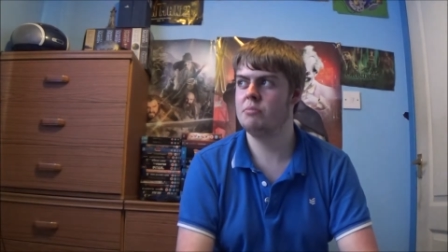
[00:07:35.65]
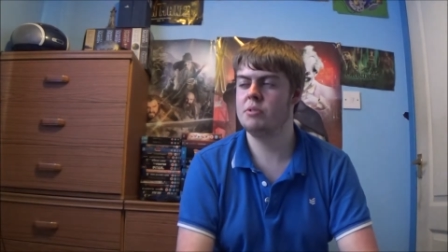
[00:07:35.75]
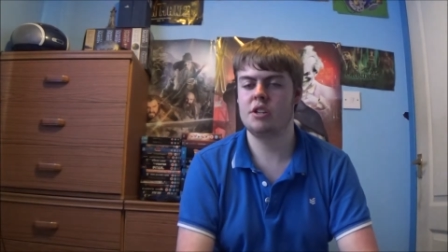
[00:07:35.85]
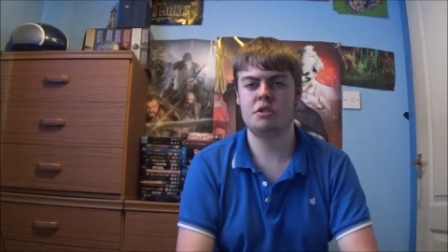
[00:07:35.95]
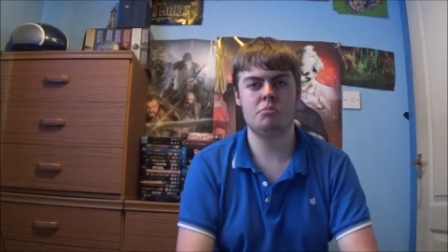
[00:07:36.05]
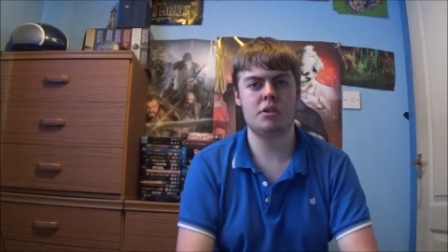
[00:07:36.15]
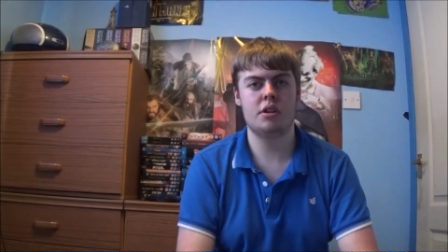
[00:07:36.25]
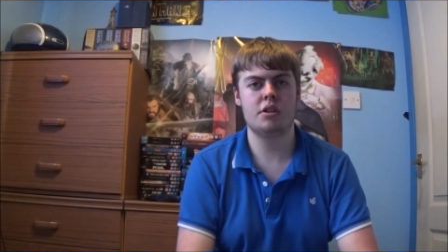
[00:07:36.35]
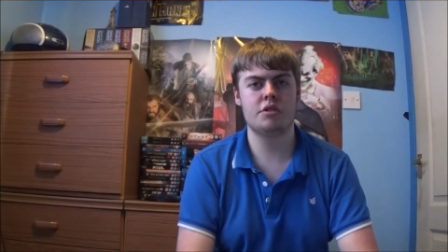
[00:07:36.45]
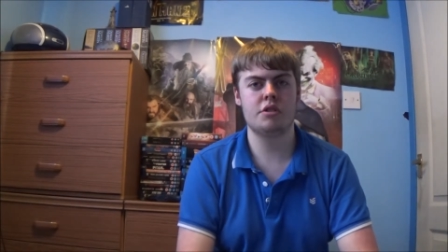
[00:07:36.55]
obsession with
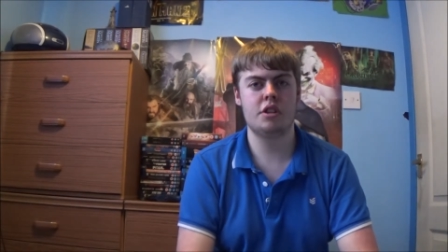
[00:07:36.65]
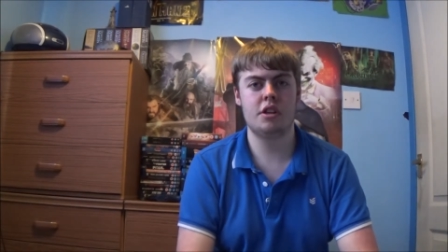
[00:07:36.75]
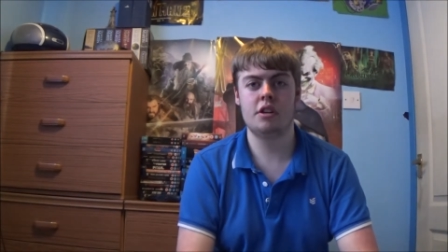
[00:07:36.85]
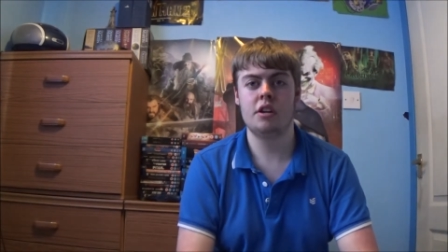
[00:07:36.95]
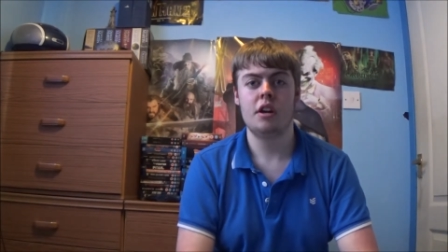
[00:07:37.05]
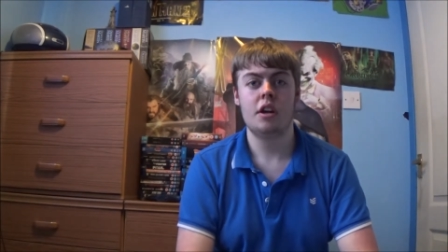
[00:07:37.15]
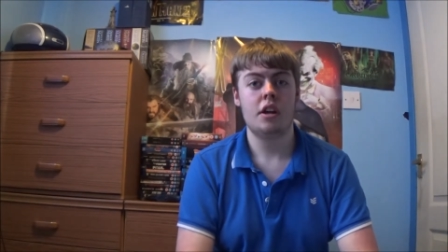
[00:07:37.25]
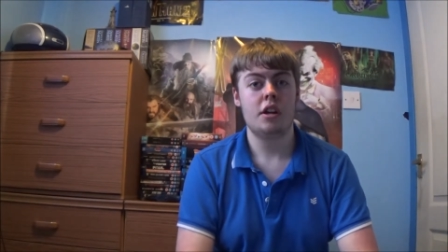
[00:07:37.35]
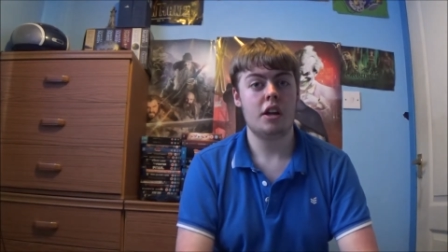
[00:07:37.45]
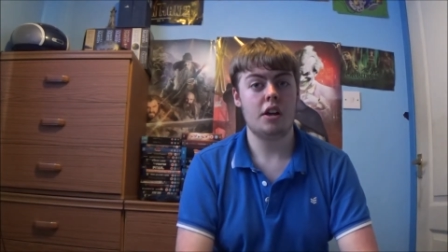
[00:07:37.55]
dark shit.
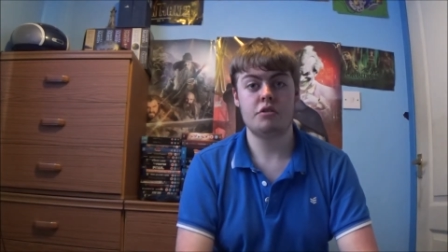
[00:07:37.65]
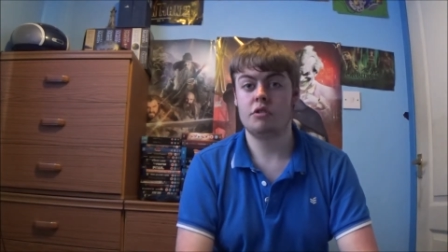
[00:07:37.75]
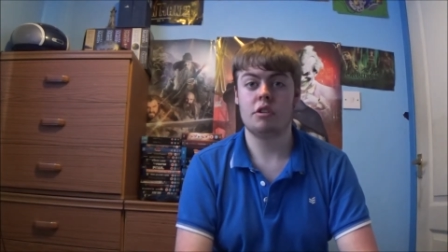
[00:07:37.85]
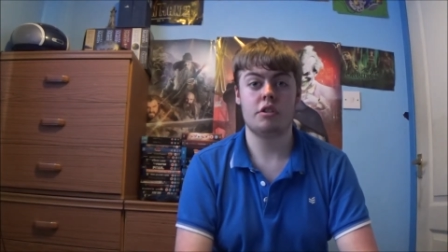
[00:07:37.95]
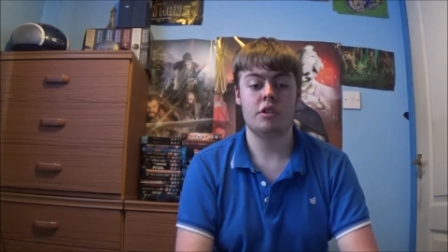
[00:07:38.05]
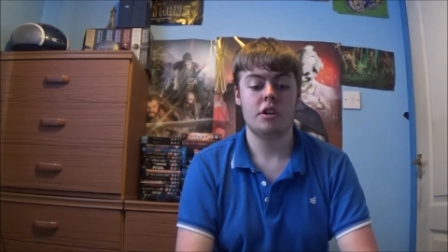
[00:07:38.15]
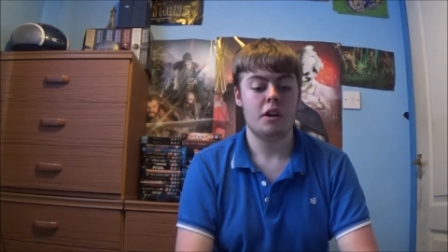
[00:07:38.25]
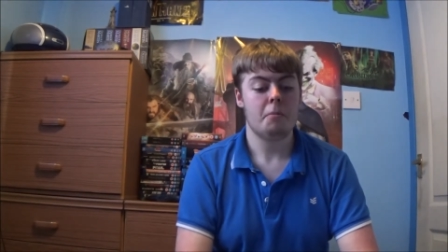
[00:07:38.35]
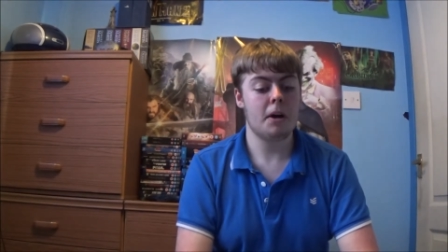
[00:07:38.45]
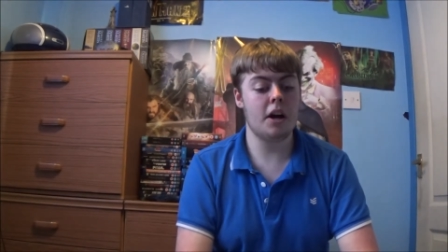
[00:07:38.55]
That's not good.
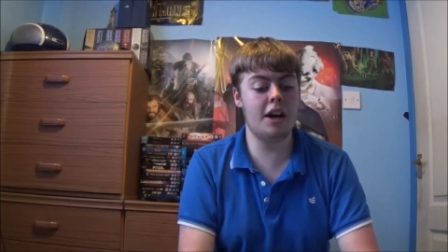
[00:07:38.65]
But